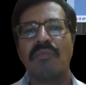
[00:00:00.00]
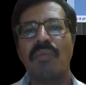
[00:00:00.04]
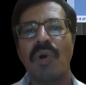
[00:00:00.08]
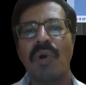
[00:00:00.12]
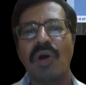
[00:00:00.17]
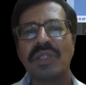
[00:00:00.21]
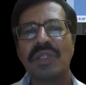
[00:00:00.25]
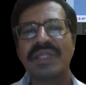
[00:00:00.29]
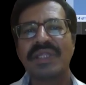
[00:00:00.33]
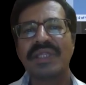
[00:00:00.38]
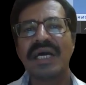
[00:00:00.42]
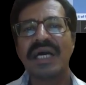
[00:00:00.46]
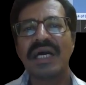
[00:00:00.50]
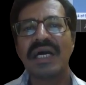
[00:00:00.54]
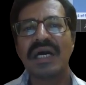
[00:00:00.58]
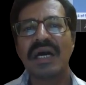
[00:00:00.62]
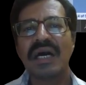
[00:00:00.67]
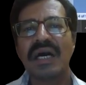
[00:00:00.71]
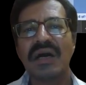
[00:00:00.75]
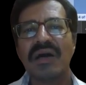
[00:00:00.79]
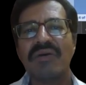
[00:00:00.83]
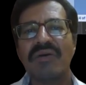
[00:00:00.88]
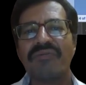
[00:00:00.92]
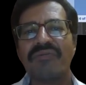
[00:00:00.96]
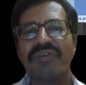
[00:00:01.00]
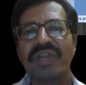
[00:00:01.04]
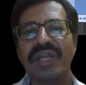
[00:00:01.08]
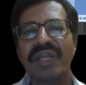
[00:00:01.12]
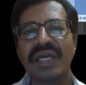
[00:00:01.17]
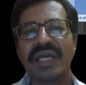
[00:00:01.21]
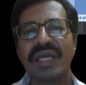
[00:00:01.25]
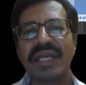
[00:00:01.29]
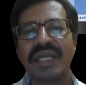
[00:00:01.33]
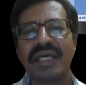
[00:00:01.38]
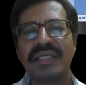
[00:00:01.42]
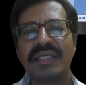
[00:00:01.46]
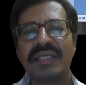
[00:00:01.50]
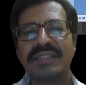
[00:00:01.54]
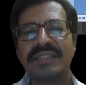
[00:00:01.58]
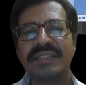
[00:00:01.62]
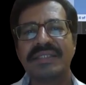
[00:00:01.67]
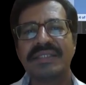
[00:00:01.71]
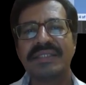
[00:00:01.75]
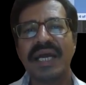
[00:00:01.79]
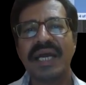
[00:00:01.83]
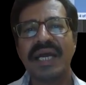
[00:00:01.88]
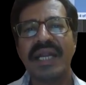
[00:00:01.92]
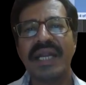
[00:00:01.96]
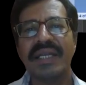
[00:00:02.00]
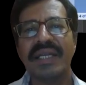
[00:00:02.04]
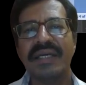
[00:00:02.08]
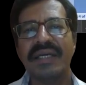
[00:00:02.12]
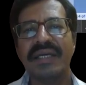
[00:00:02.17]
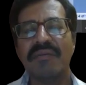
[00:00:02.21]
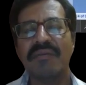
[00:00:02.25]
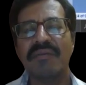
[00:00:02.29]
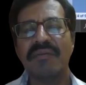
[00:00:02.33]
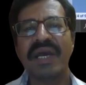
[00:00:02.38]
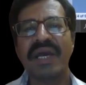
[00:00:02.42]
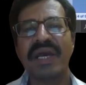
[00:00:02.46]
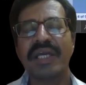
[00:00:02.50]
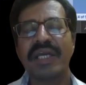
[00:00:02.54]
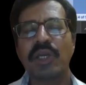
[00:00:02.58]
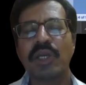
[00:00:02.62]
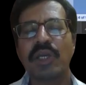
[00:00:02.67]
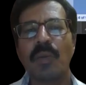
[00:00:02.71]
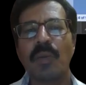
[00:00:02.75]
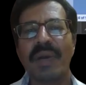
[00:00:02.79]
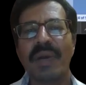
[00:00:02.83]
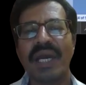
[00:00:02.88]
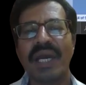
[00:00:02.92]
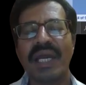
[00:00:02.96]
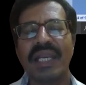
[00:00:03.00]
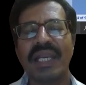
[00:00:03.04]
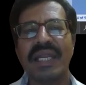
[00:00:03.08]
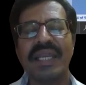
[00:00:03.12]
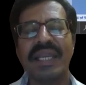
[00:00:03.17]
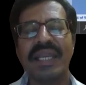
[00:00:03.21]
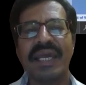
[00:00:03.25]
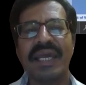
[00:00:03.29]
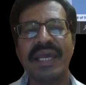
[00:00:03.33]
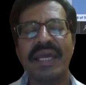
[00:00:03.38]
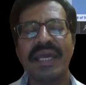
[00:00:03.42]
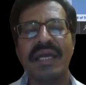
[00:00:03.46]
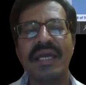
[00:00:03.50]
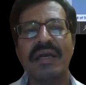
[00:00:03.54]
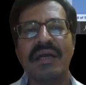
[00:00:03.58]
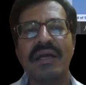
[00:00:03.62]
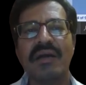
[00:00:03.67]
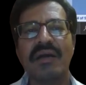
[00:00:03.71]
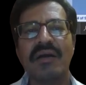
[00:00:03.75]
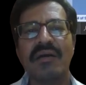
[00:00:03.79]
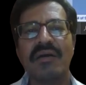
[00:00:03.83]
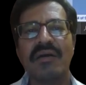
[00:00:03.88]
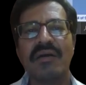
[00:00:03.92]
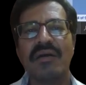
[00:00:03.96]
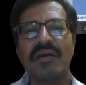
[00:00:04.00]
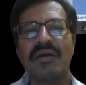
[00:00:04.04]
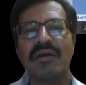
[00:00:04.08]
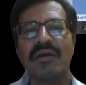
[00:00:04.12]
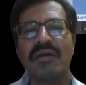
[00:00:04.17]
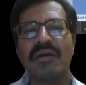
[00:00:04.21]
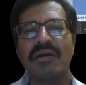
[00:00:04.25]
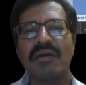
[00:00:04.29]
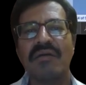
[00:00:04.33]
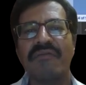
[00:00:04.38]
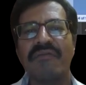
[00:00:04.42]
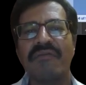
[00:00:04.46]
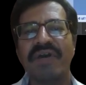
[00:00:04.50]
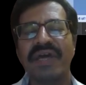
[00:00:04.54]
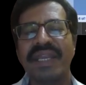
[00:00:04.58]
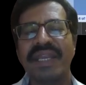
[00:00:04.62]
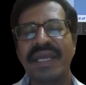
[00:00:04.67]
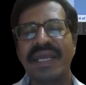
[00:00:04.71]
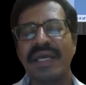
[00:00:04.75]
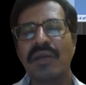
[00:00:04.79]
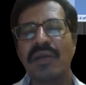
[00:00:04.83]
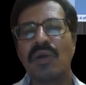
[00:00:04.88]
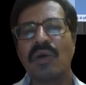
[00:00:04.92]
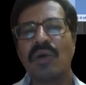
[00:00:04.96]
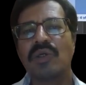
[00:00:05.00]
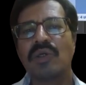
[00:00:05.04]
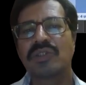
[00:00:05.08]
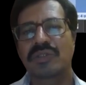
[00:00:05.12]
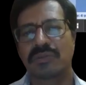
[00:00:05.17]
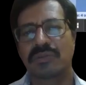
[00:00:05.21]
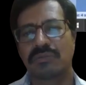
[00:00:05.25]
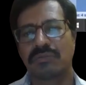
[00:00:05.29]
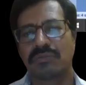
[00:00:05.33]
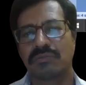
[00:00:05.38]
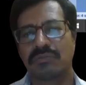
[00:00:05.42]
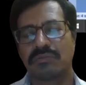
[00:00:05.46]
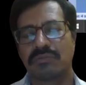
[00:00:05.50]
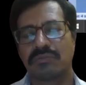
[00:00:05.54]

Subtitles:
both the funiculus and micropyle in a very close